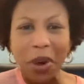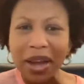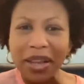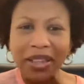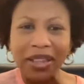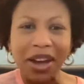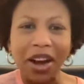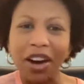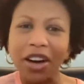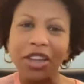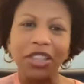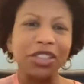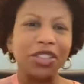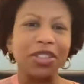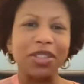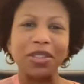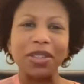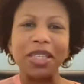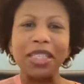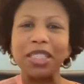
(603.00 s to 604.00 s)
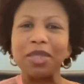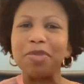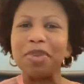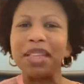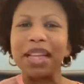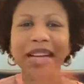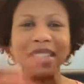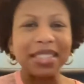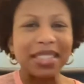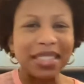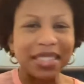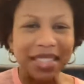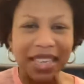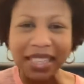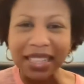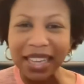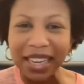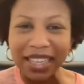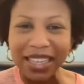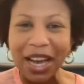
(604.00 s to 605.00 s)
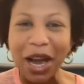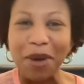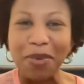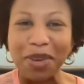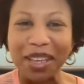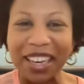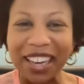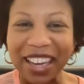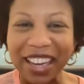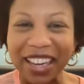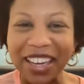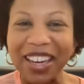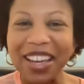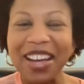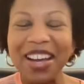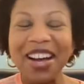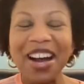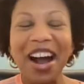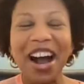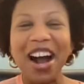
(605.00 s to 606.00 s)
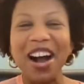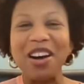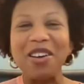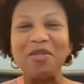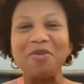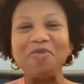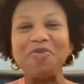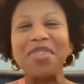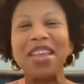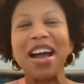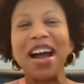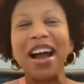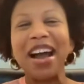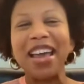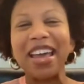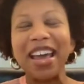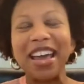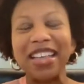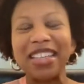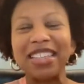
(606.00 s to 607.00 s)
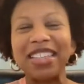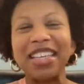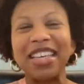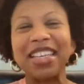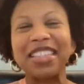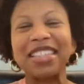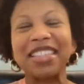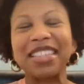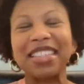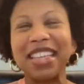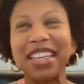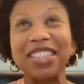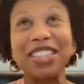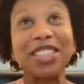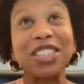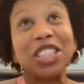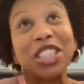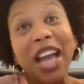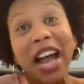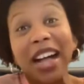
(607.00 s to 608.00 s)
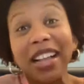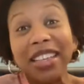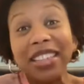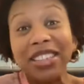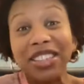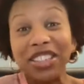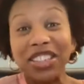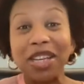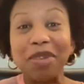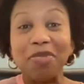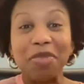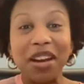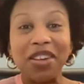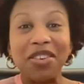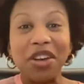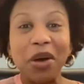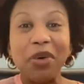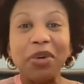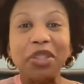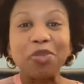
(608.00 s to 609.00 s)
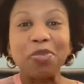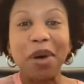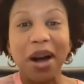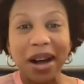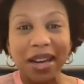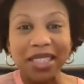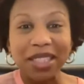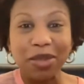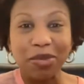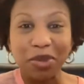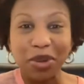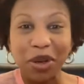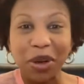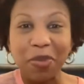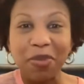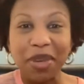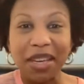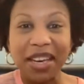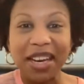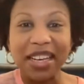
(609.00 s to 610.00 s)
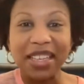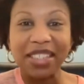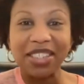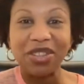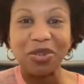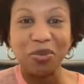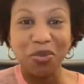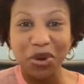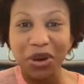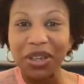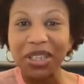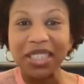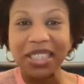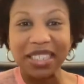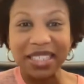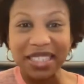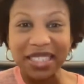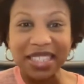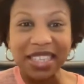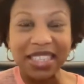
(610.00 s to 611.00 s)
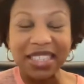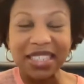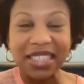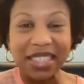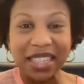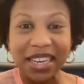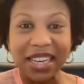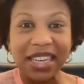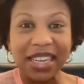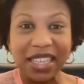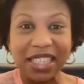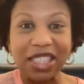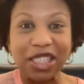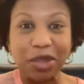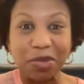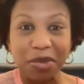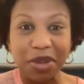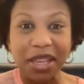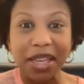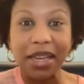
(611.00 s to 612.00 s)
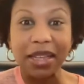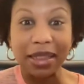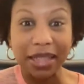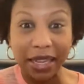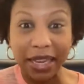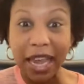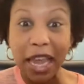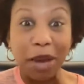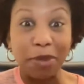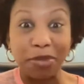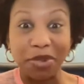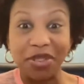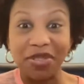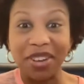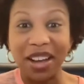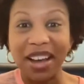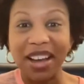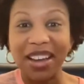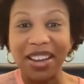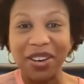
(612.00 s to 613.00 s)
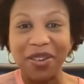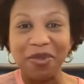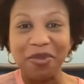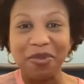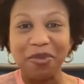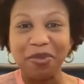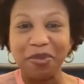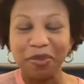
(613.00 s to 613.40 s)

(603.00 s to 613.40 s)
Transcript: quite large and there needs to be lots of sunlight coming in um, I, it's it's it's challenging but i know it's possible because the work exists and it needs to be like amplified